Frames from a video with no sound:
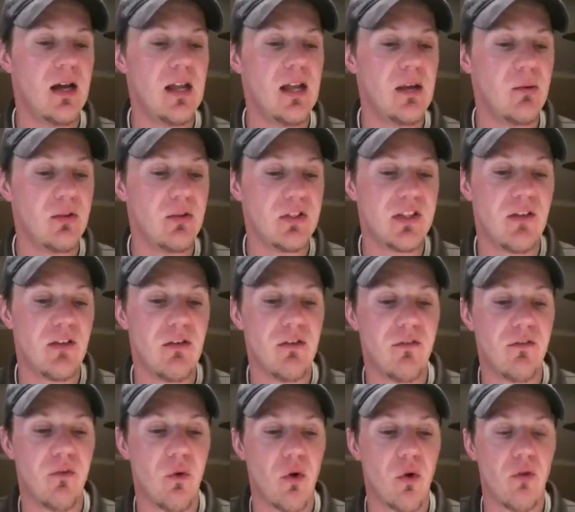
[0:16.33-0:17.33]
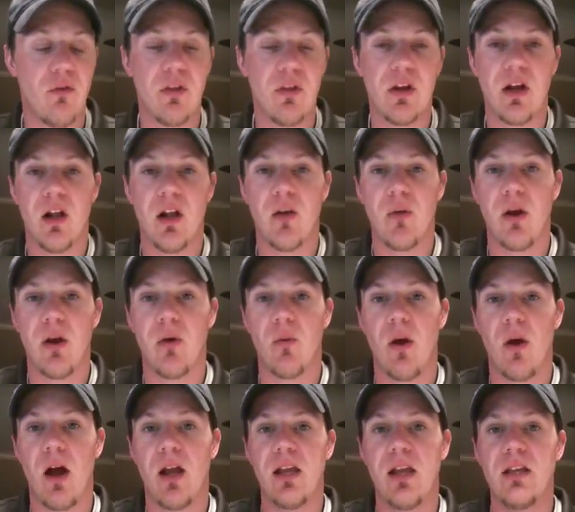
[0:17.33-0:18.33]
It was 7-4 over the Colorado
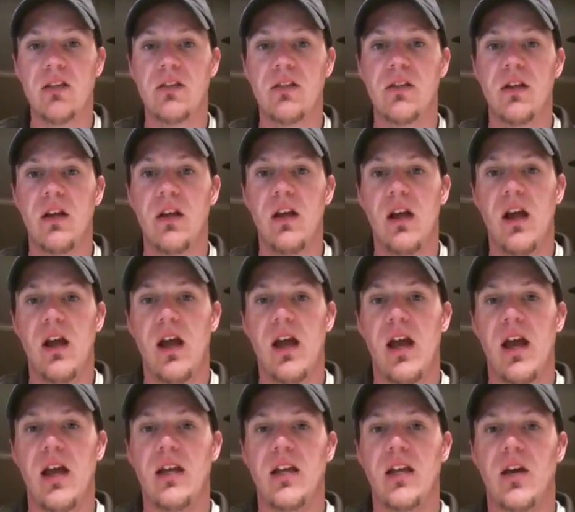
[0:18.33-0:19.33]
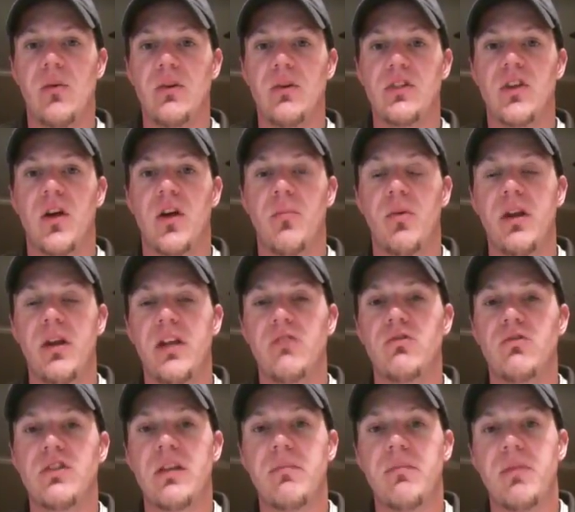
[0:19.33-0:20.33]
Rockies, and we saw a pretty
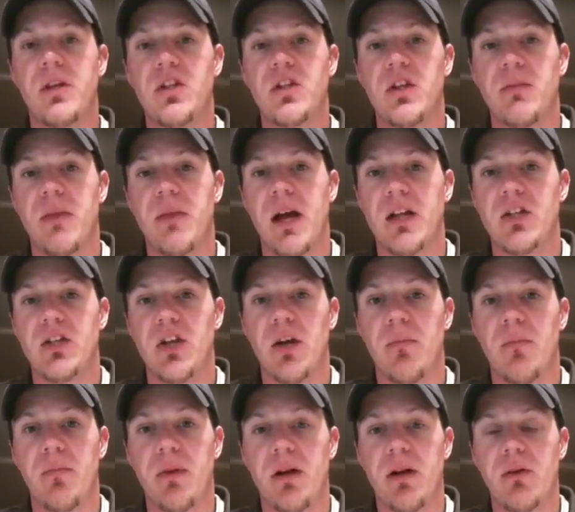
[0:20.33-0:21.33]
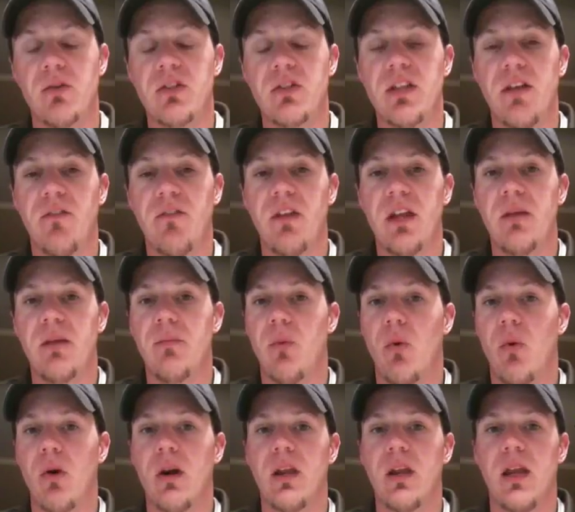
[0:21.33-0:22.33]
interesting pitching matchup. It was definitely an
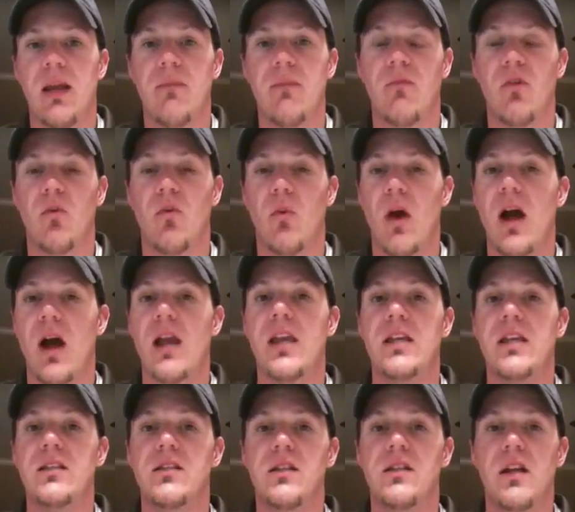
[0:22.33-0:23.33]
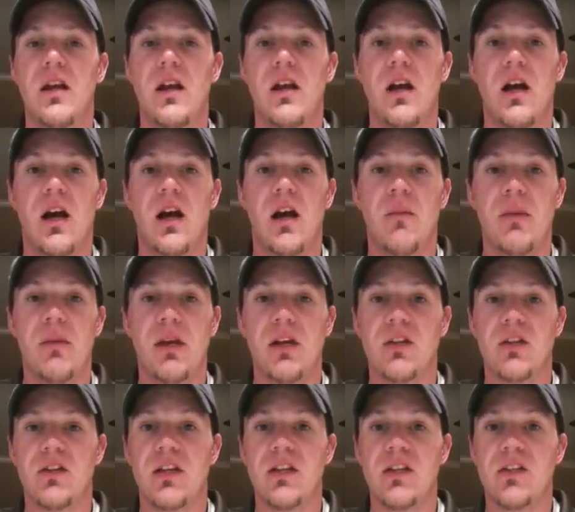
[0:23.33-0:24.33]
important game for the Rockies
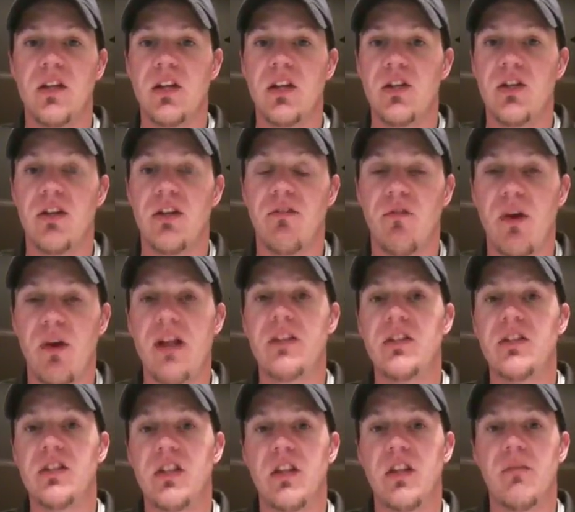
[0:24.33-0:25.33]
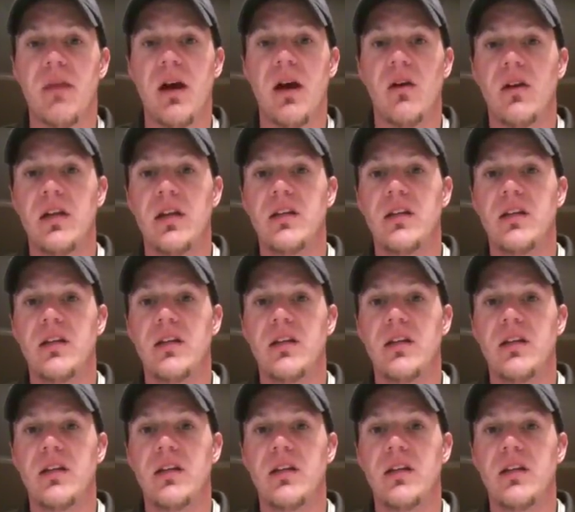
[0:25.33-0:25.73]
because they sent Jeff Francis to the mound.